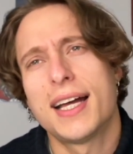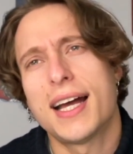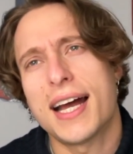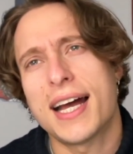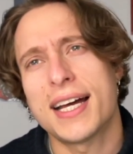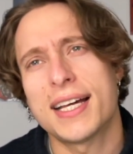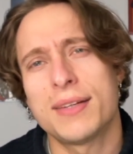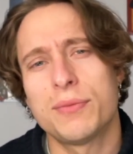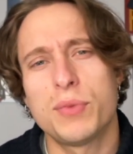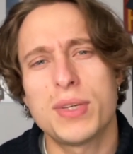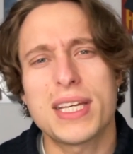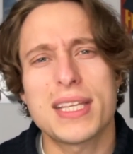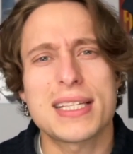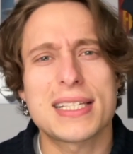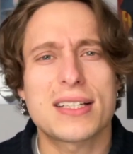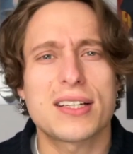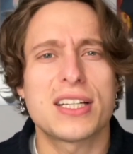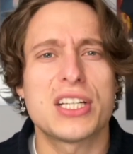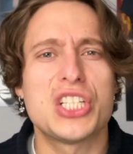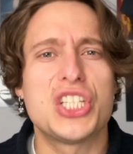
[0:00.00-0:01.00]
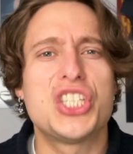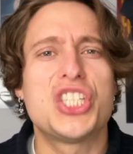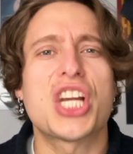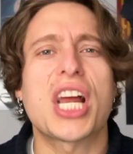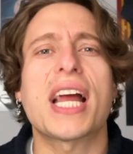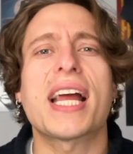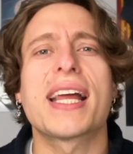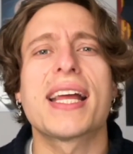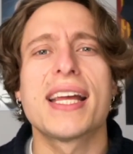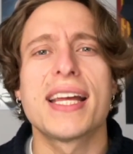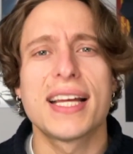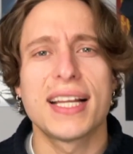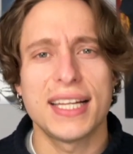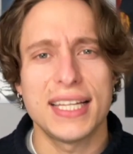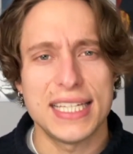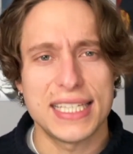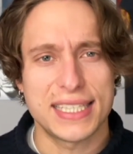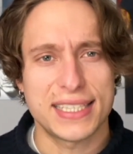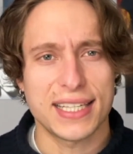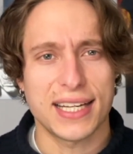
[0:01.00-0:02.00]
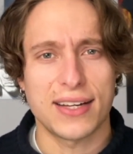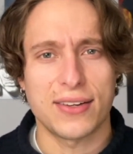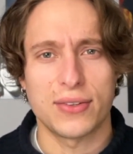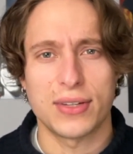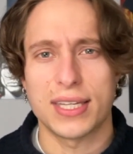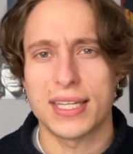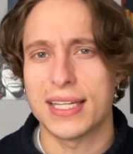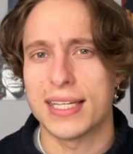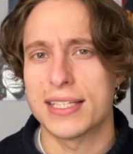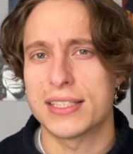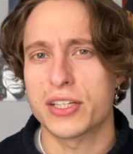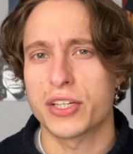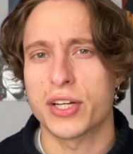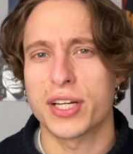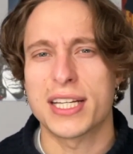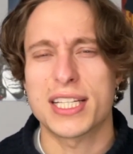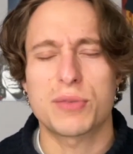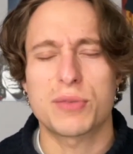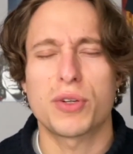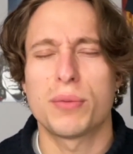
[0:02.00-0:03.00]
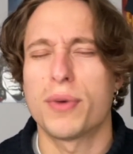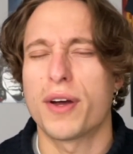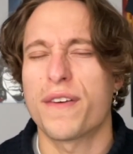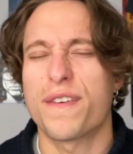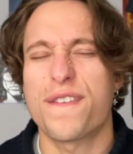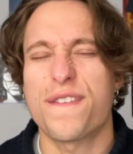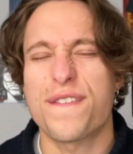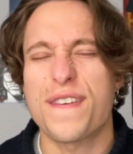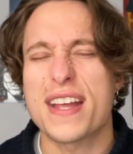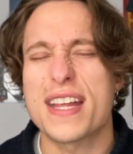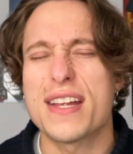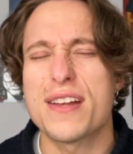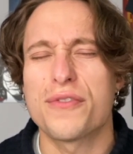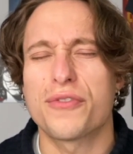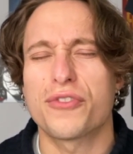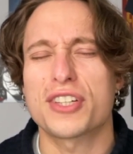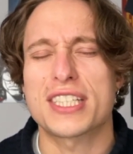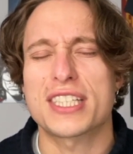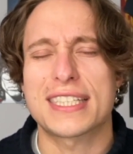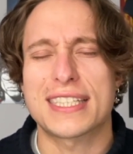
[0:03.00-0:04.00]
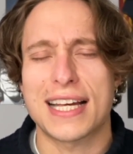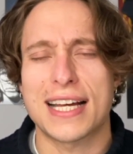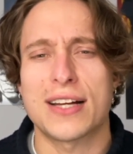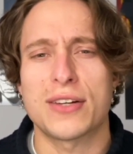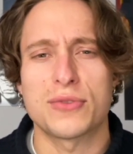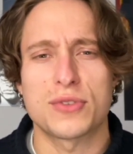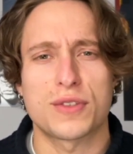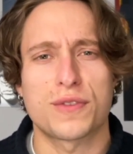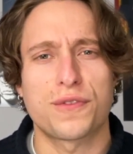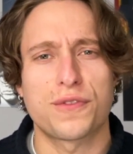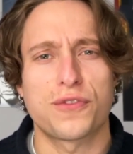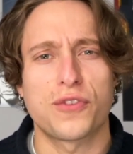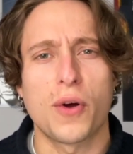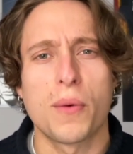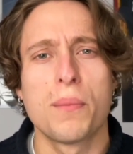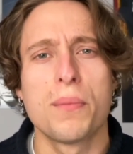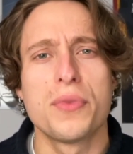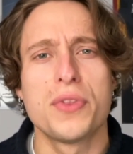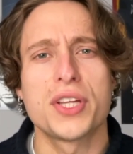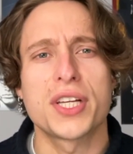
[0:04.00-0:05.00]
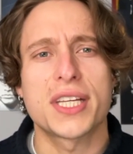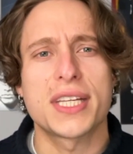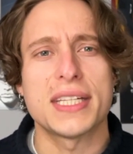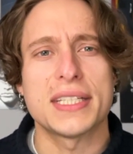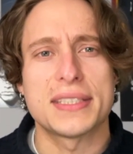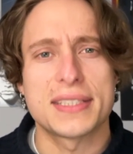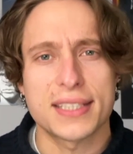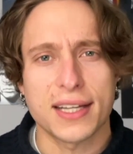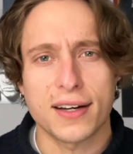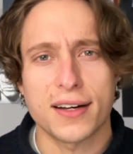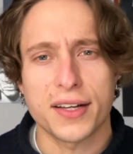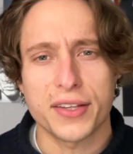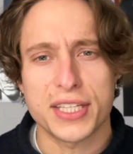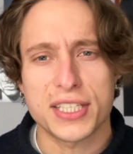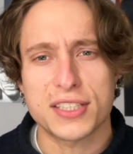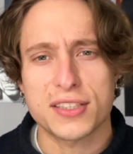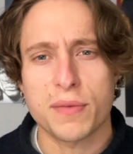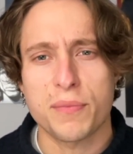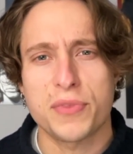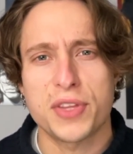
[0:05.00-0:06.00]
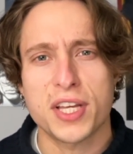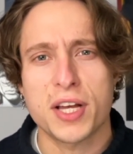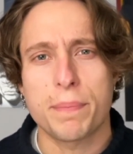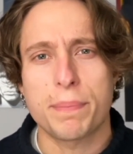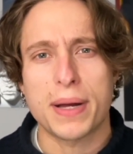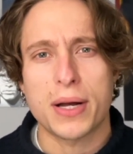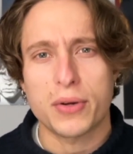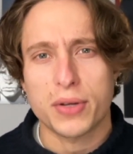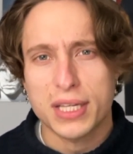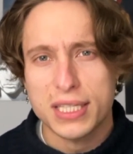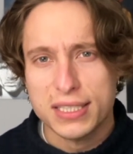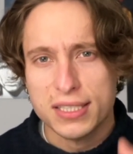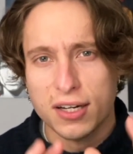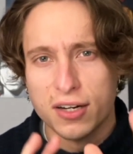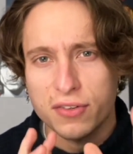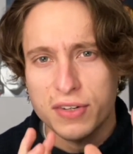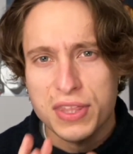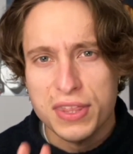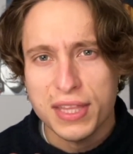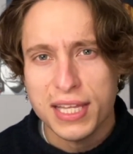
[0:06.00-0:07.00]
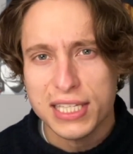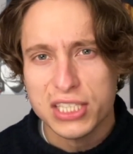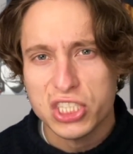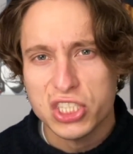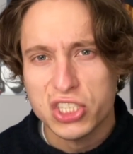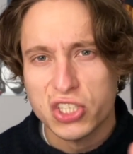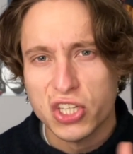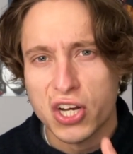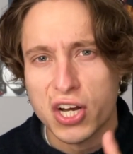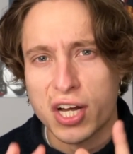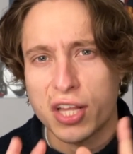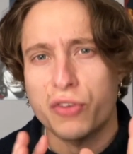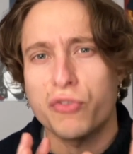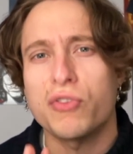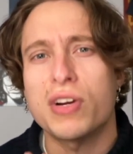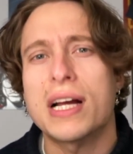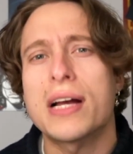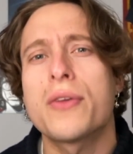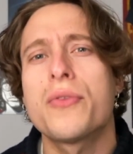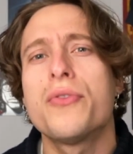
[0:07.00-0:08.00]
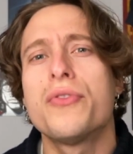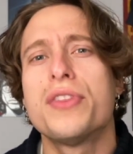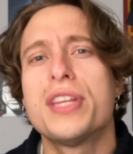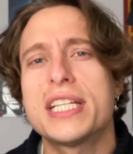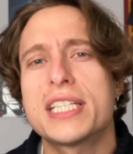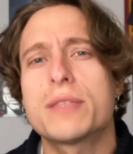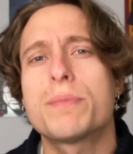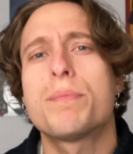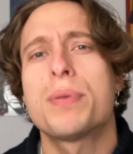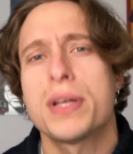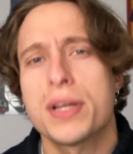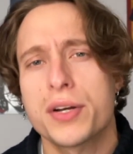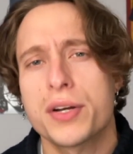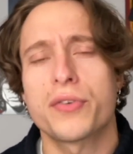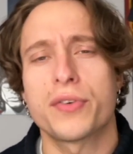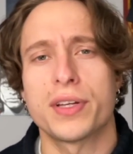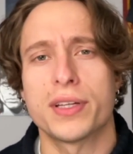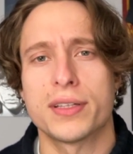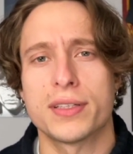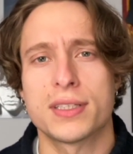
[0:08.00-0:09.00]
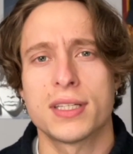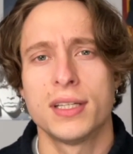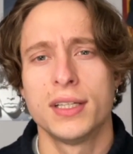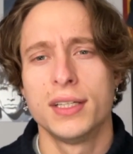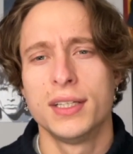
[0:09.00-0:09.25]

And we get this kind of jangly sound here, don't I? And it's one of my favourite sounds from the guitar. There's something about guitar in that style around this period